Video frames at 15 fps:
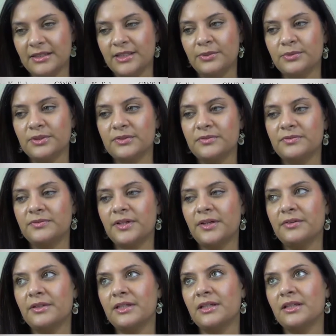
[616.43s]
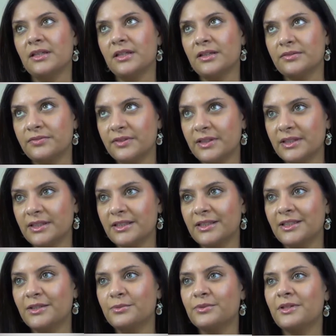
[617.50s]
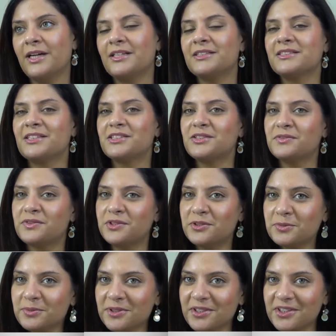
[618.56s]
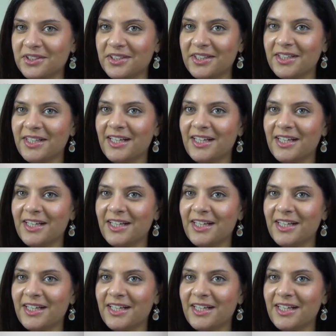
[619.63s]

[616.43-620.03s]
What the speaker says: He was very loving. He had a sense of humor.